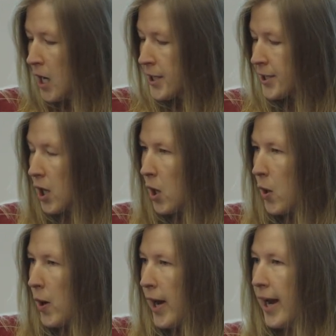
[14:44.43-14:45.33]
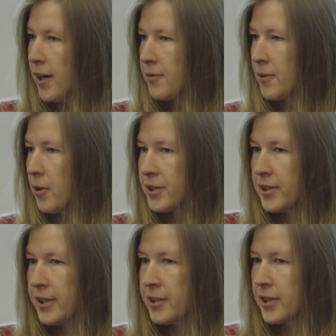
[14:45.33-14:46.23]
So, and of course,
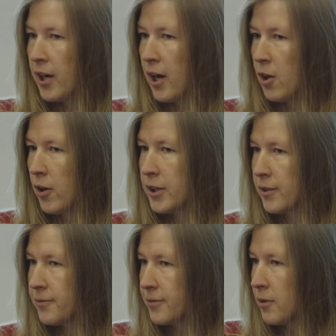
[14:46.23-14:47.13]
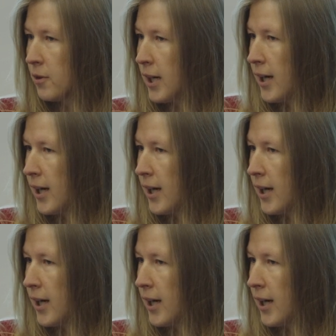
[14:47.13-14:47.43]
there's a lot of